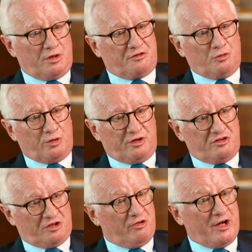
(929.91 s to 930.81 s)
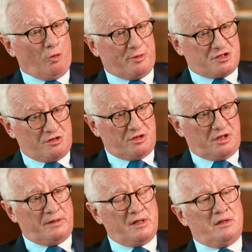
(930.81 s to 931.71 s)
I thought it was a great
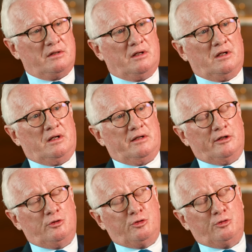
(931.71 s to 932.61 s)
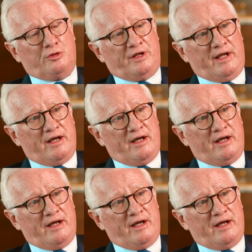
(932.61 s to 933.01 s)
opportunity looking